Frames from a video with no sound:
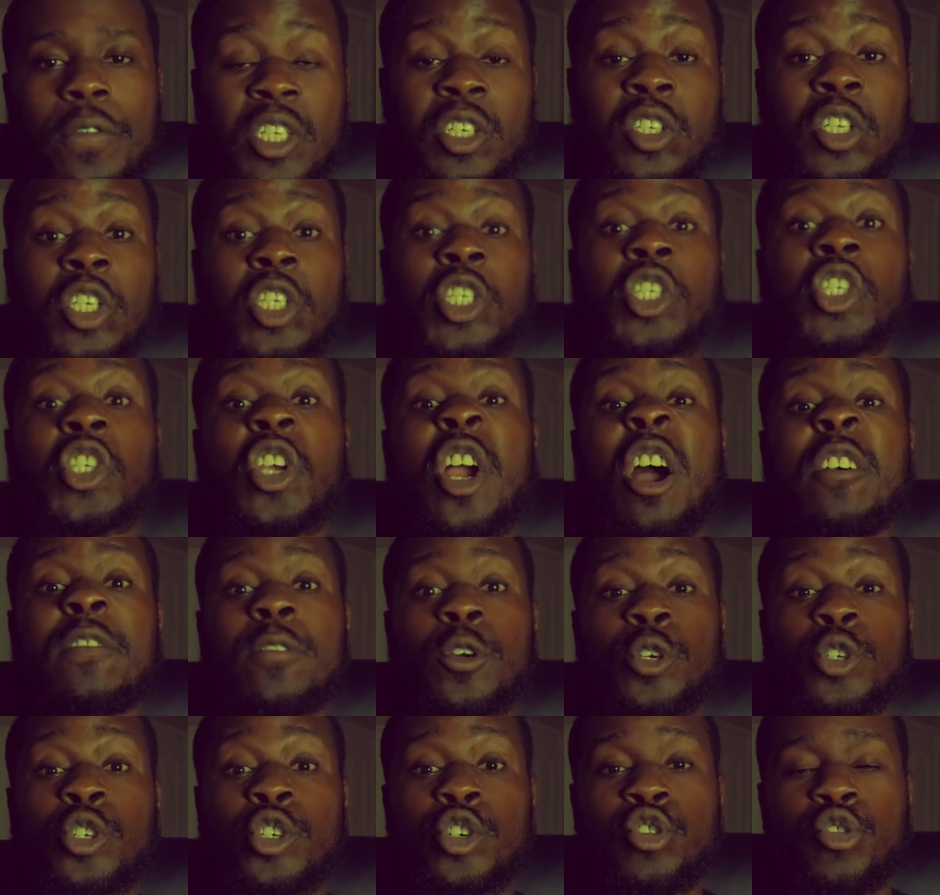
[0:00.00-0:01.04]
to discover
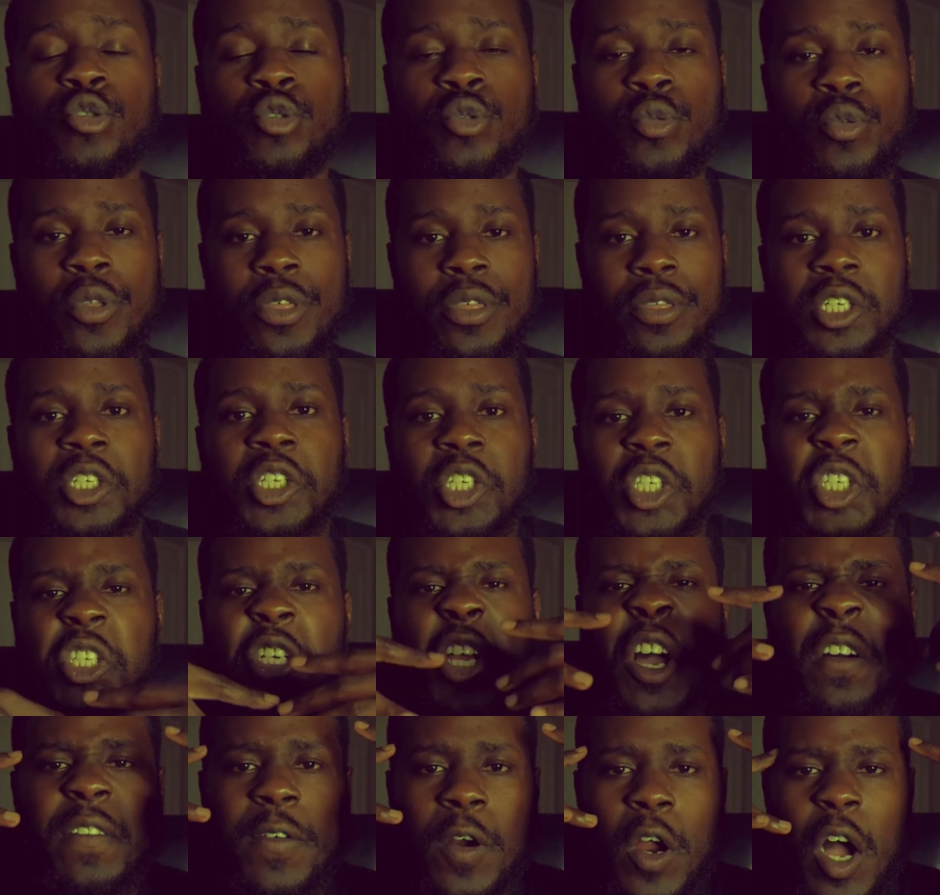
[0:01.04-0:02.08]
truth, to
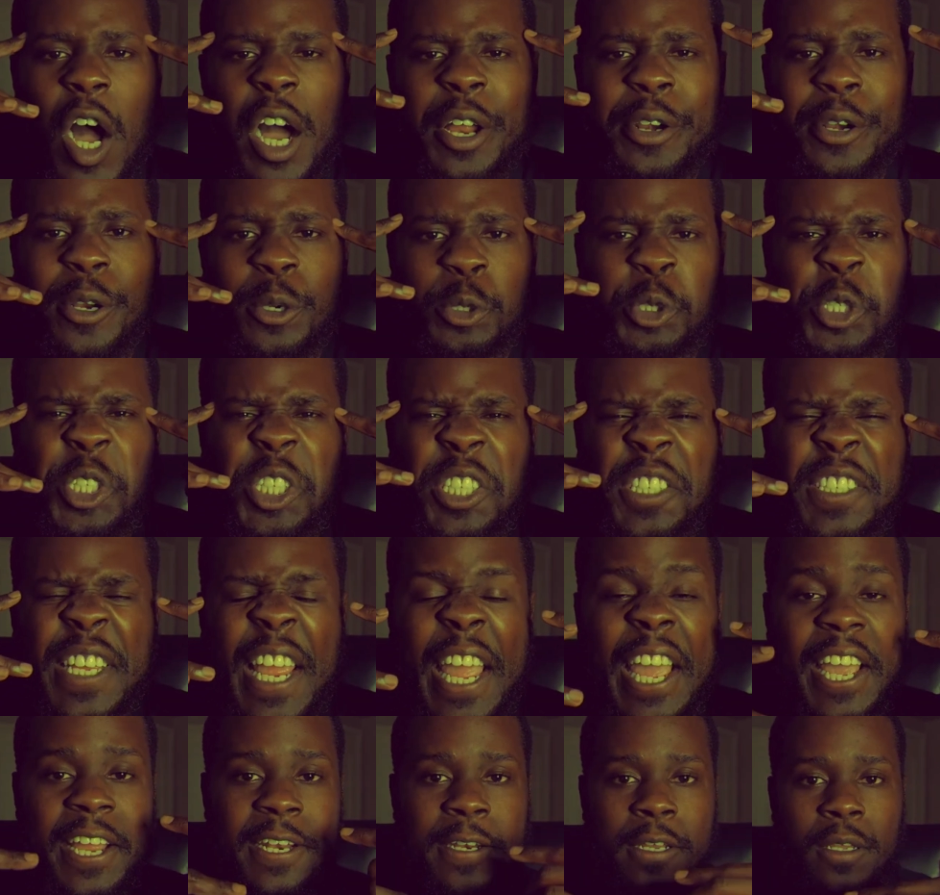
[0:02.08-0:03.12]
discover
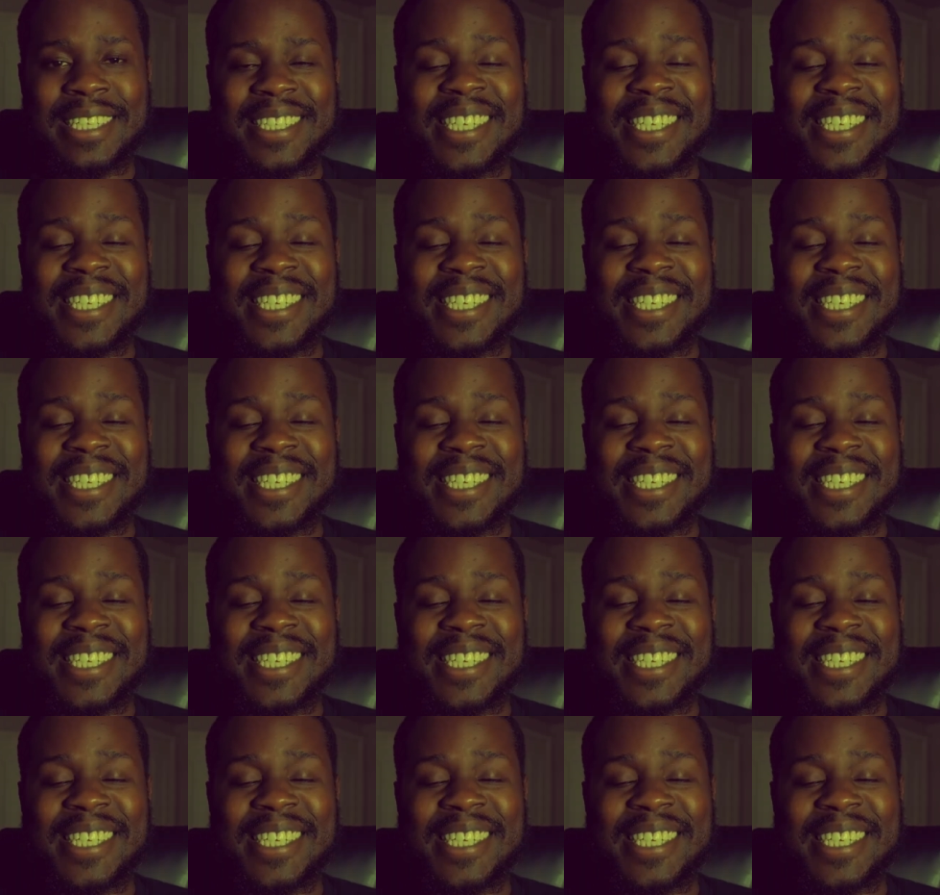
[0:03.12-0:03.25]
understanding,